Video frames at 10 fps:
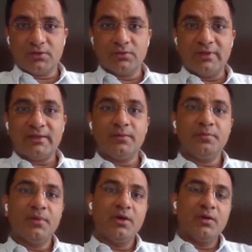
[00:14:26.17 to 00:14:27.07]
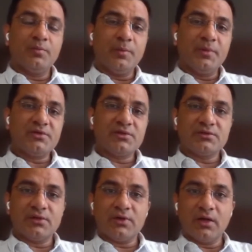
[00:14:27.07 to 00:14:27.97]
So they keep publishing
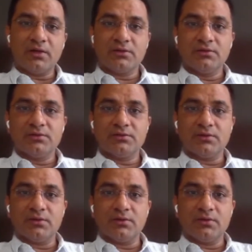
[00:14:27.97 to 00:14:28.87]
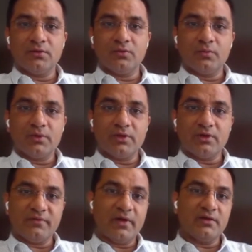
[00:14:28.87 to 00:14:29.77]
certain articles, within
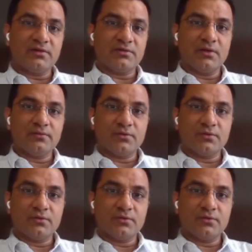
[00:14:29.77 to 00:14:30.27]
the fine itself.